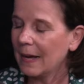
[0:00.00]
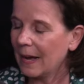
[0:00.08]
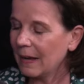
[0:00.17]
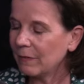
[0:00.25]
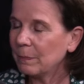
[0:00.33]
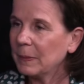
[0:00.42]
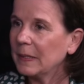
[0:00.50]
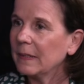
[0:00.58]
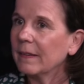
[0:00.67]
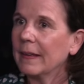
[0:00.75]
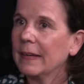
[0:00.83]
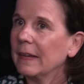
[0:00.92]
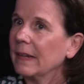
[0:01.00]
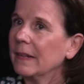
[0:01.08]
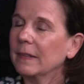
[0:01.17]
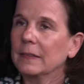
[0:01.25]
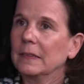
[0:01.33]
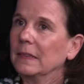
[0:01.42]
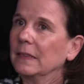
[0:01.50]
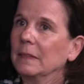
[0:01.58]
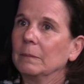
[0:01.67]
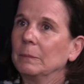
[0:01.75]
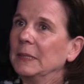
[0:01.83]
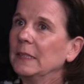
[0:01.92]
I've been there
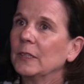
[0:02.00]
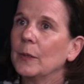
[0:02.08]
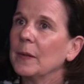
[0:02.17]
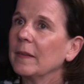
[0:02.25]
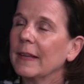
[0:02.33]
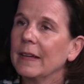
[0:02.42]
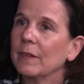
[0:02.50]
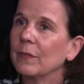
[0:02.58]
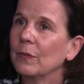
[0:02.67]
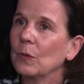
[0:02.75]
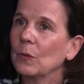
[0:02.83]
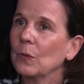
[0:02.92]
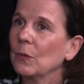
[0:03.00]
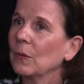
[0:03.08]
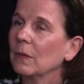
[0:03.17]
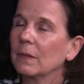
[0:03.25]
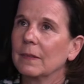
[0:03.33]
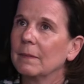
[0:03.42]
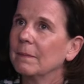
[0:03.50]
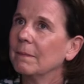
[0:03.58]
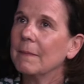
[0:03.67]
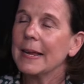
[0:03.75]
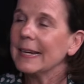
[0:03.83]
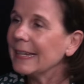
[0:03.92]
been going there for
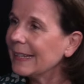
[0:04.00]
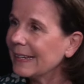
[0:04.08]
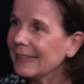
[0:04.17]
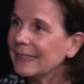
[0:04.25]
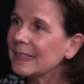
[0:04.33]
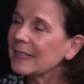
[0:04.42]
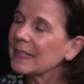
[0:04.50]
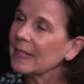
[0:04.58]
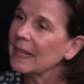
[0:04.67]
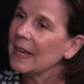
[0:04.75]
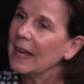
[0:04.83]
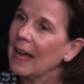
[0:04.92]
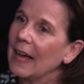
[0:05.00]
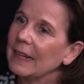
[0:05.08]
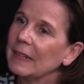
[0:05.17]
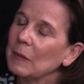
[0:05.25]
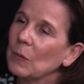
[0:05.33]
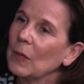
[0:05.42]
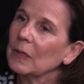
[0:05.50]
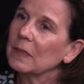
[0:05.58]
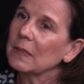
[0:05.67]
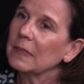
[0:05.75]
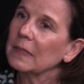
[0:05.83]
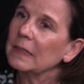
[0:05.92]
many years, and it
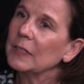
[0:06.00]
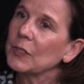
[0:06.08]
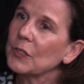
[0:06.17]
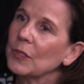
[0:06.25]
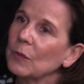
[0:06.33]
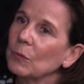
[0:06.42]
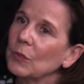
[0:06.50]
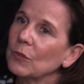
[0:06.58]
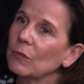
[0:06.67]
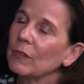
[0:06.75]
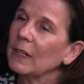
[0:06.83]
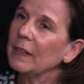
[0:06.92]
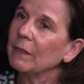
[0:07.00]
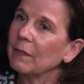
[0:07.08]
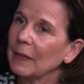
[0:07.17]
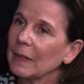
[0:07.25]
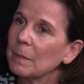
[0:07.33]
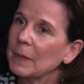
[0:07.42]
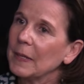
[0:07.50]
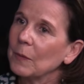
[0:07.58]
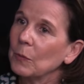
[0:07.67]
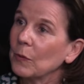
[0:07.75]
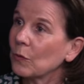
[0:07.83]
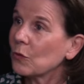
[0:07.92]
was an addition which really filled me
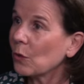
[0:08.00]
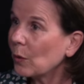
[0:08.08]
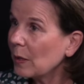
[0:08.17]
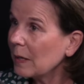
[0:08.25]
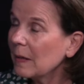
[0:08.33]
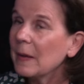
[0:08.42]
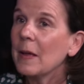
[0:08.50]
with joy.